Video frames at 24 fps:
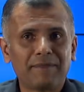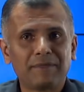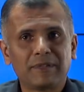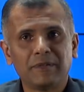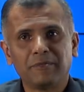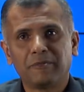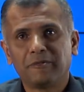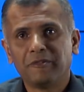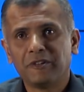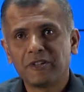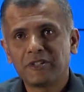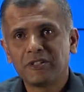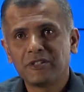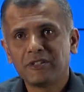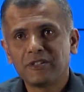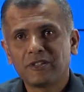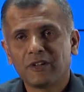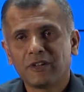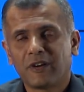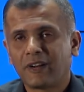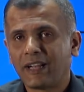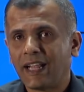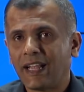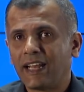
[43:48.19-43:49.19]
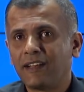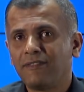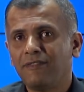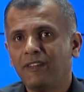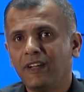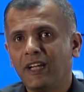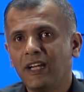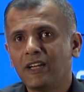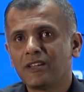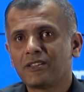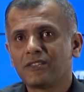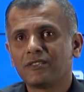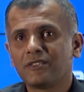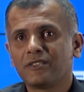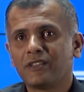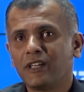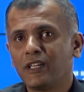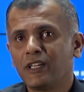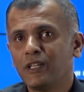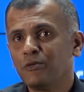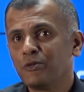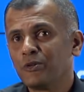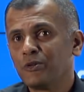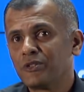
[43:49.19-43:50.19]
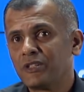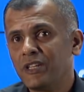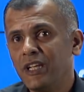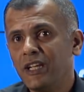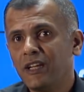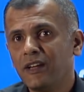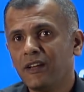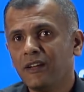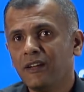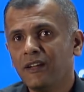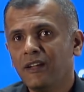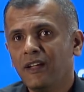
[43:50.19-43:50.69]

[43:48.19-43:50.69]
some questions or clarifications that you would seek,